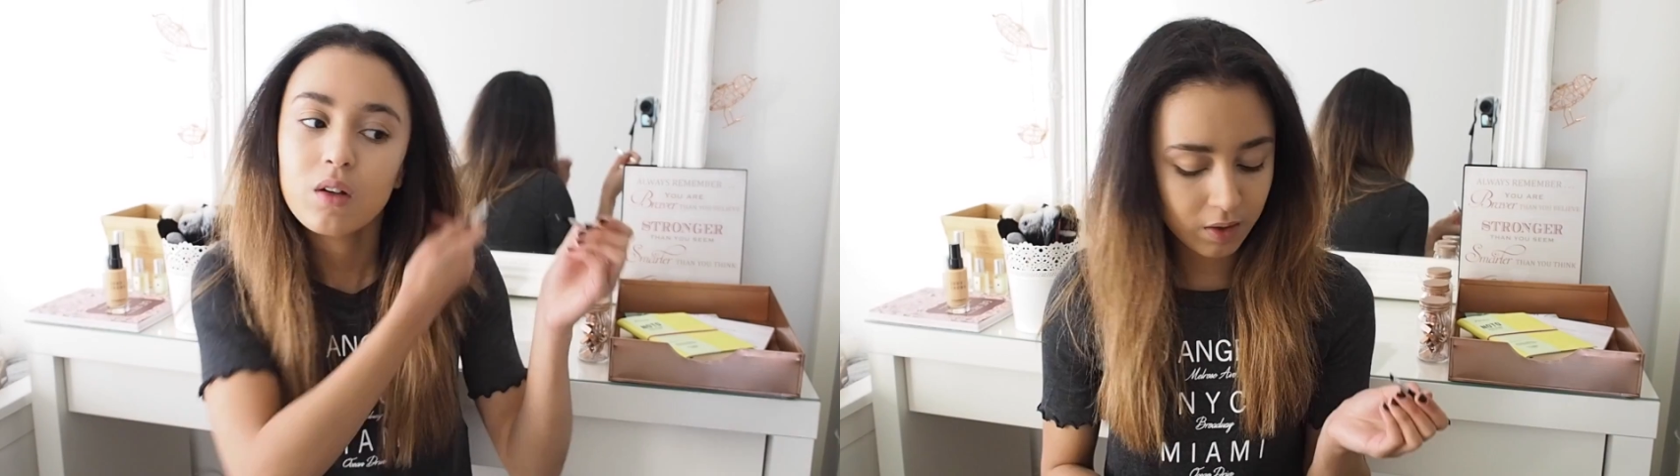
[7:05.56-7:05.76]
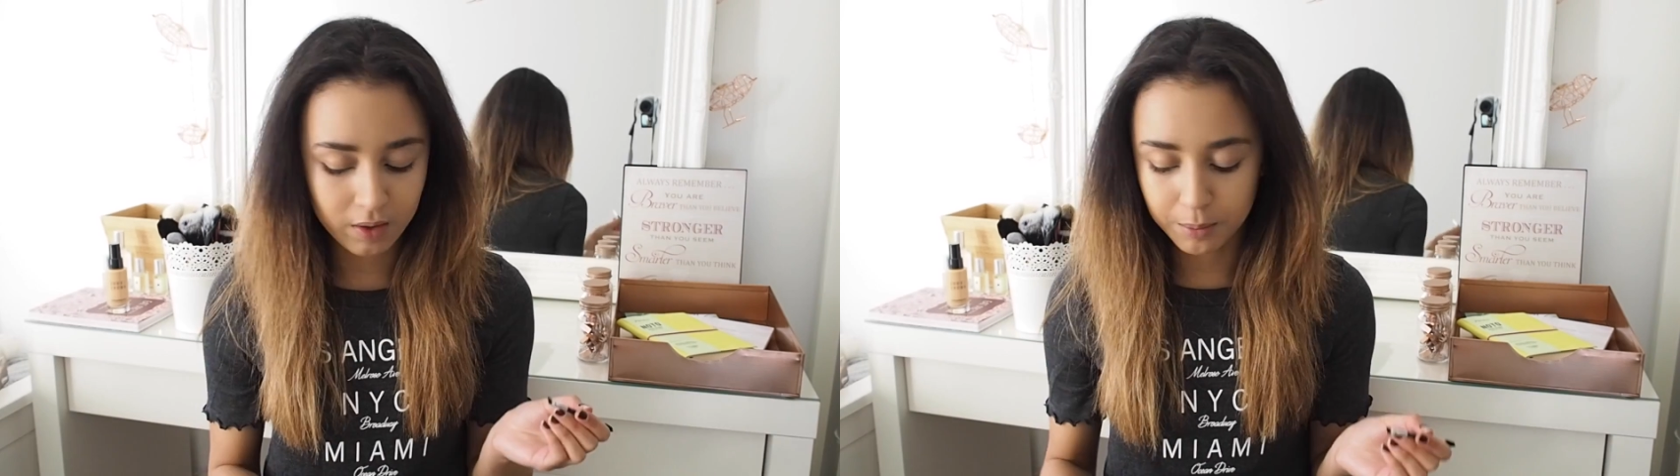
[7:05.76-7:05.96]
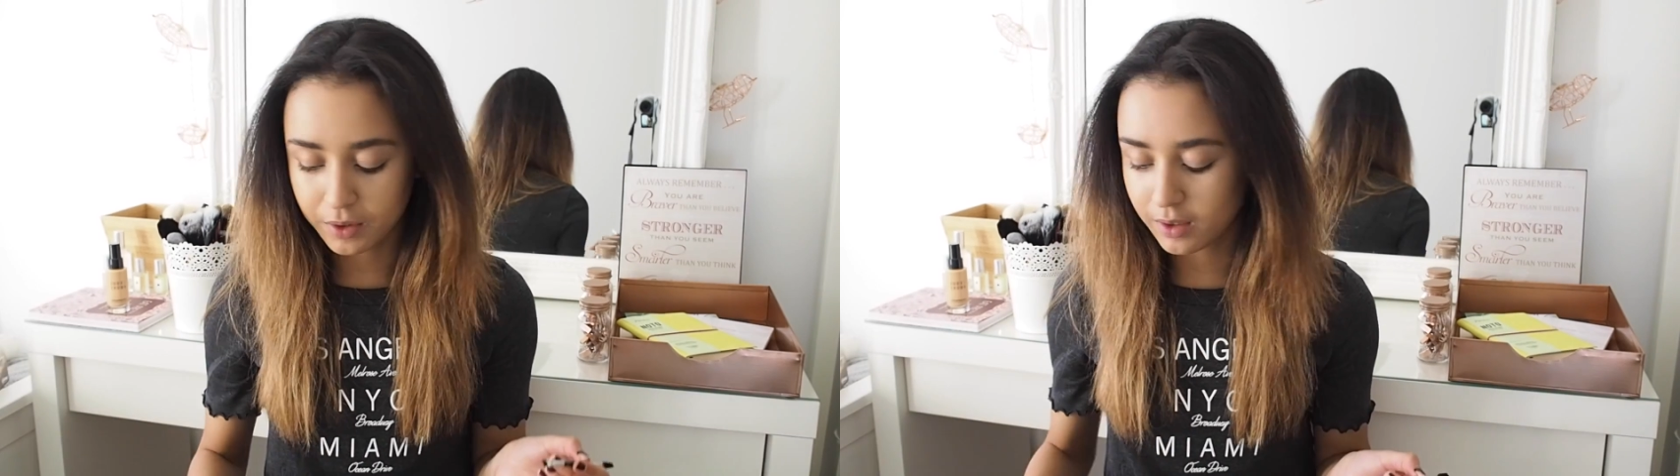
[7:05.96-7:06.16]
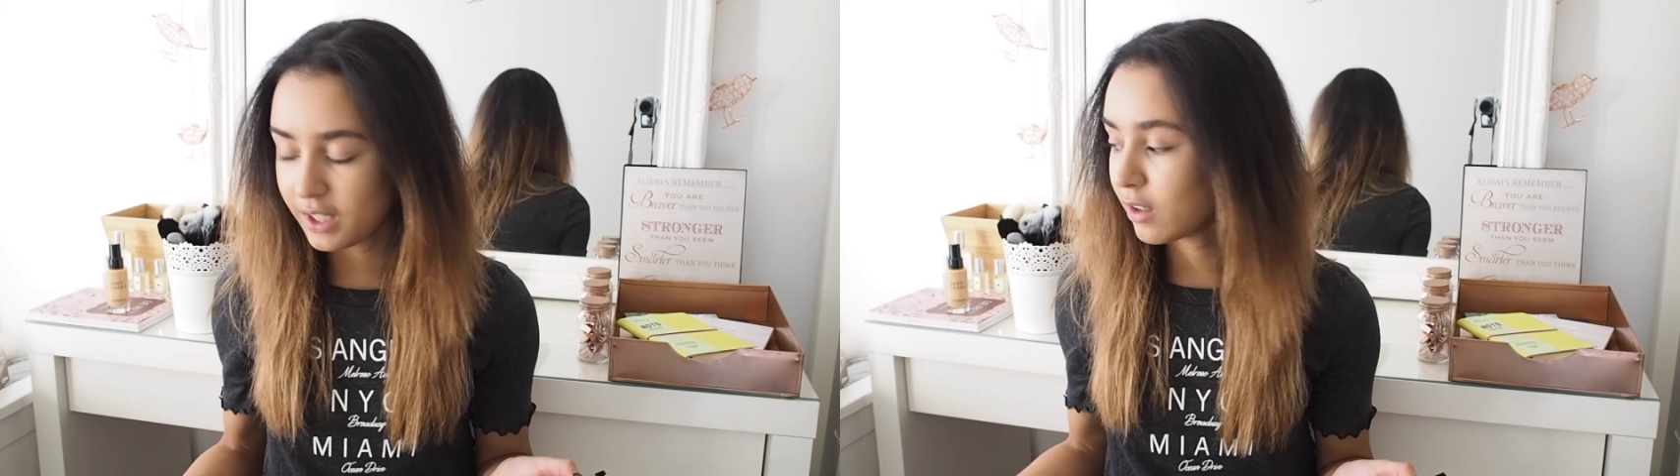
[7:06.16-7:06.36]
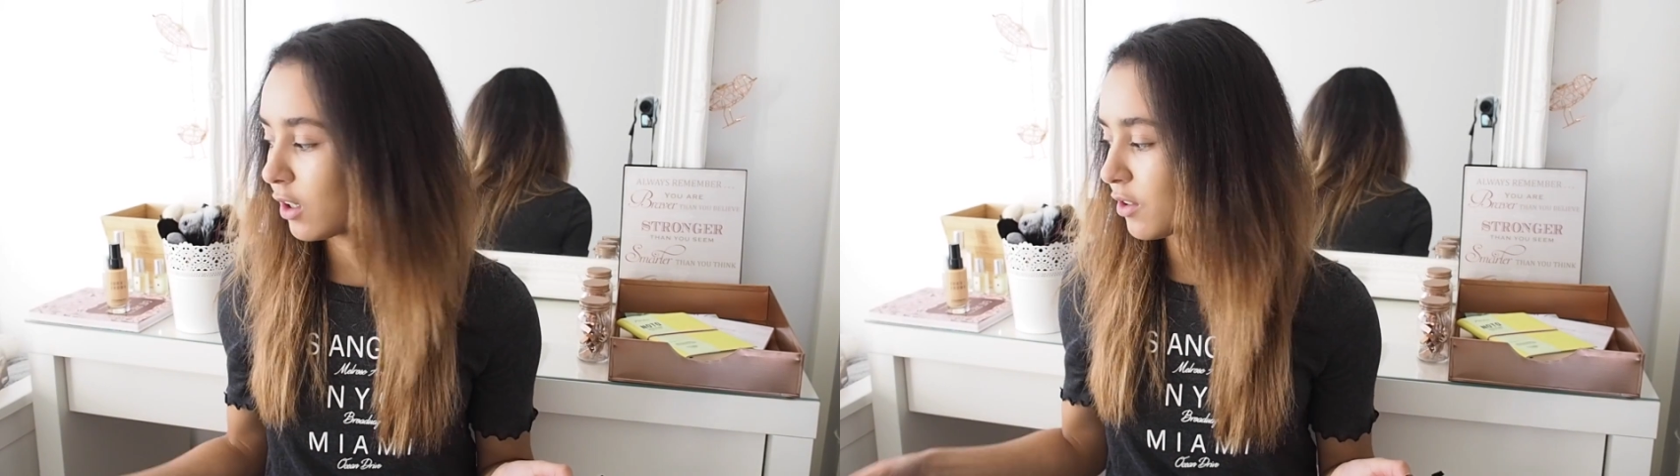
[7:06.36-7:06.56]
I think I'm going to
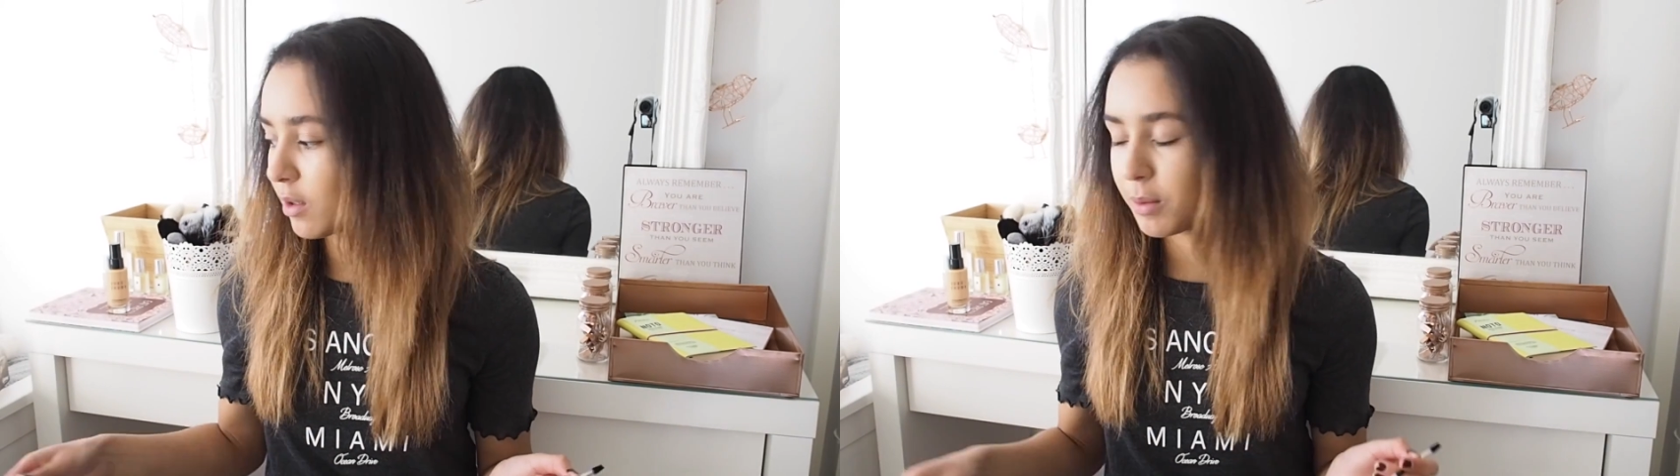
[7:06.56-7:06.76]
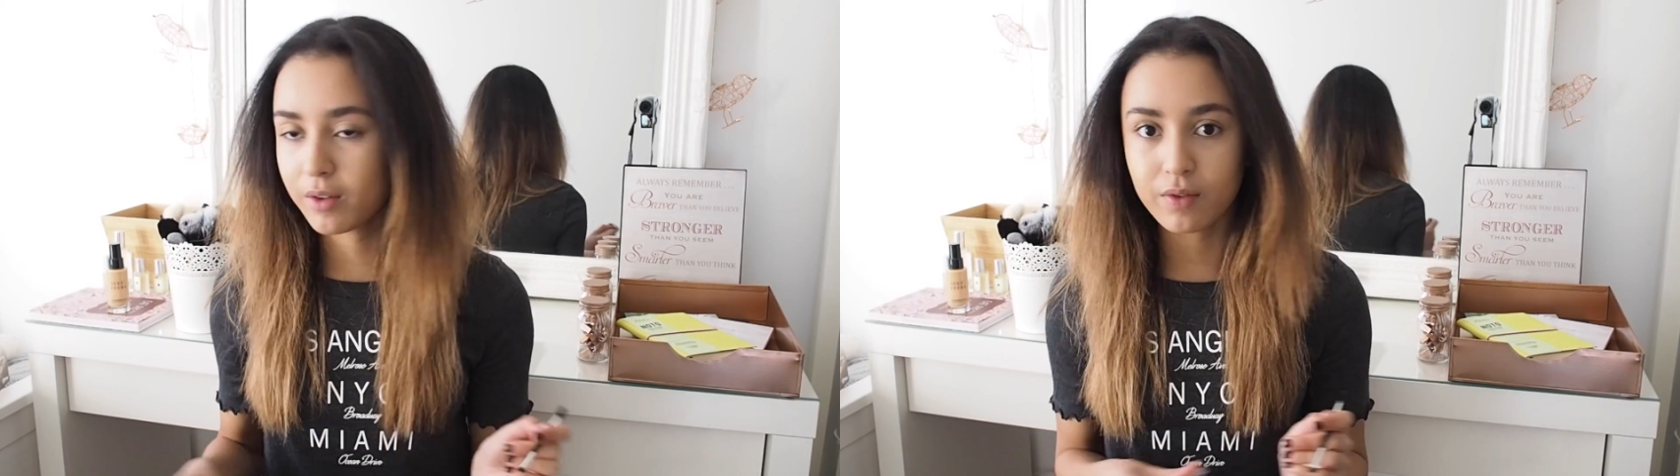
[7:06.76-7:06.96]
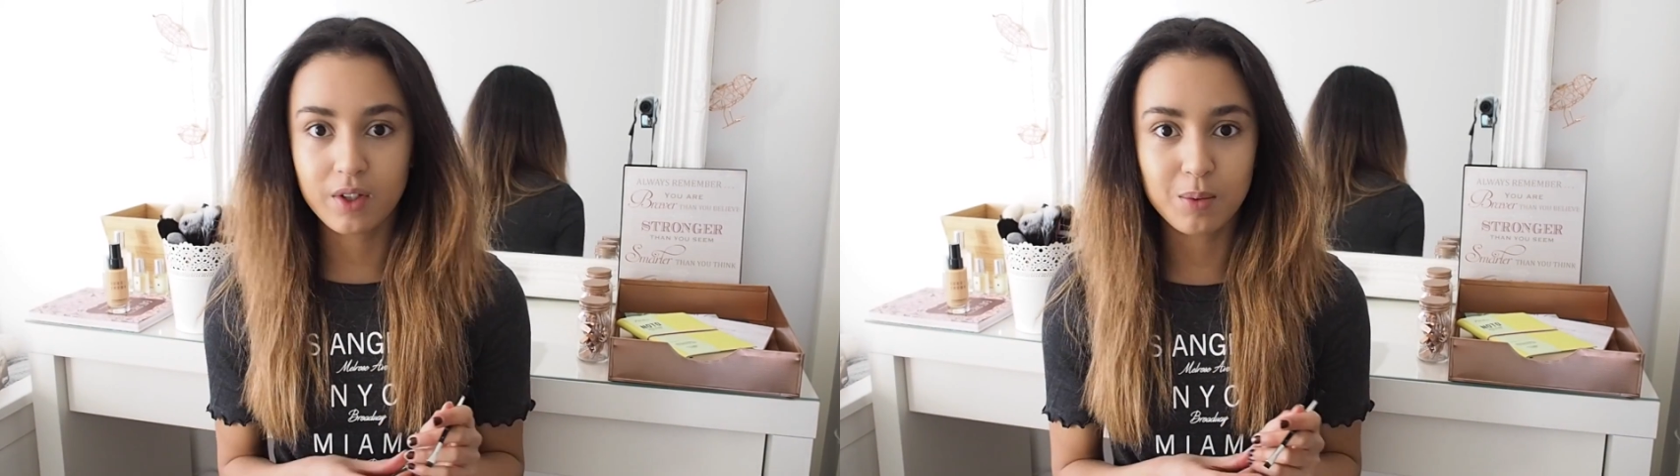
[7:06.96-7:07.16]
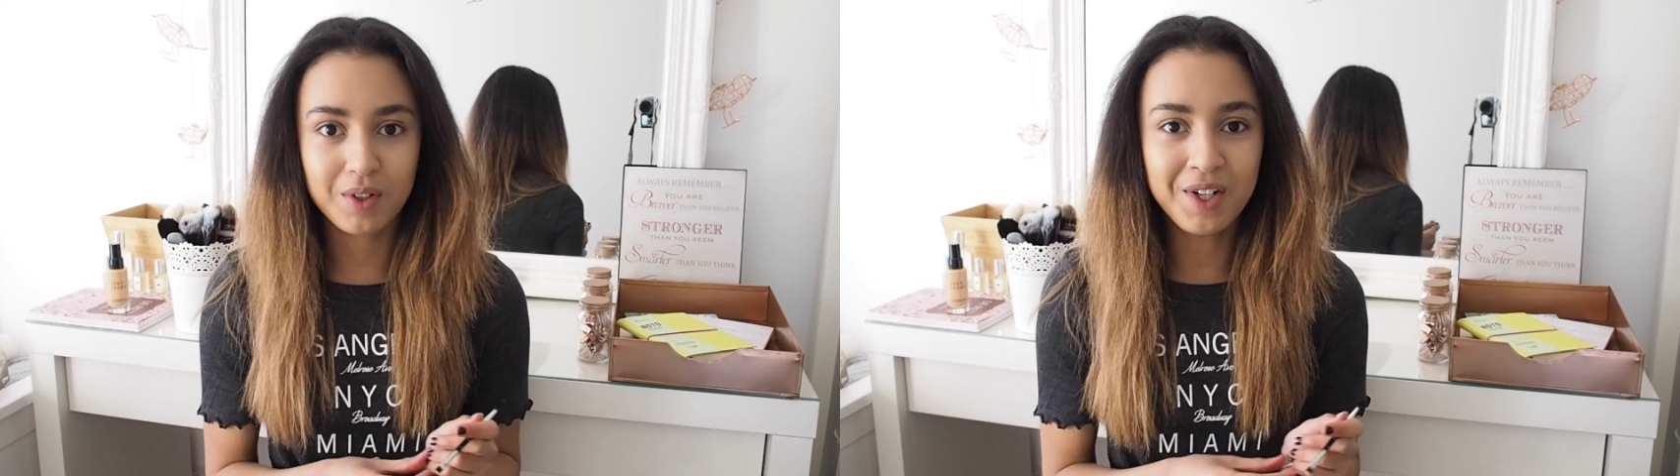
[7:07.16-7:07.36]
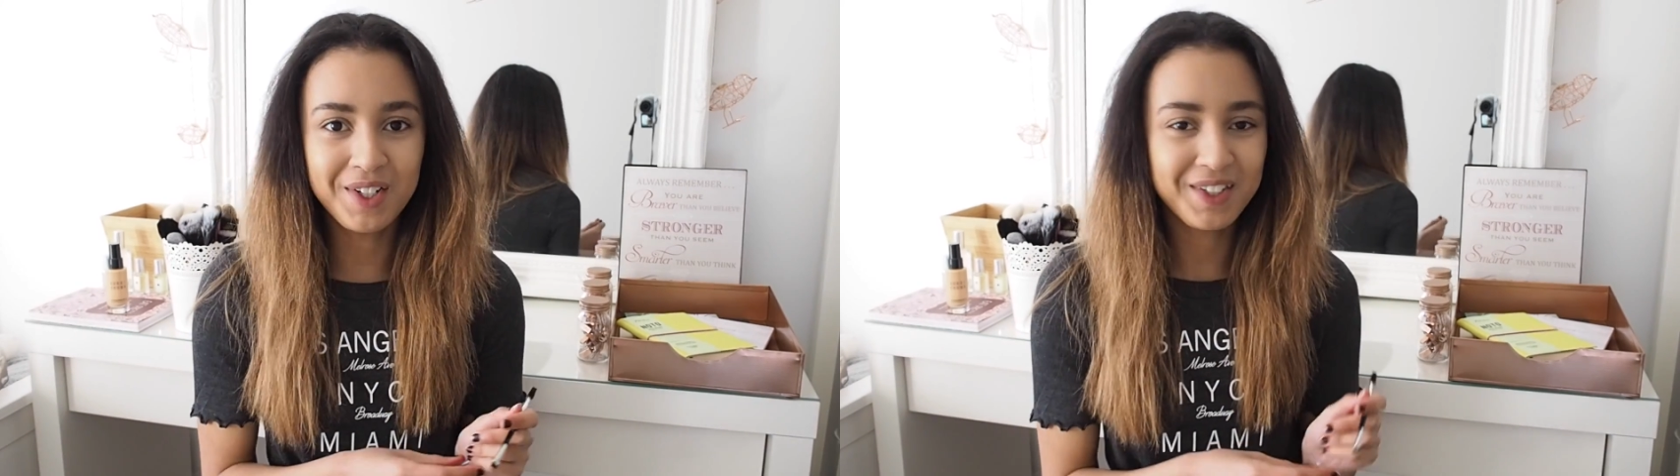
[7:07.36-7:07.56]
need a close-up mirror for this one.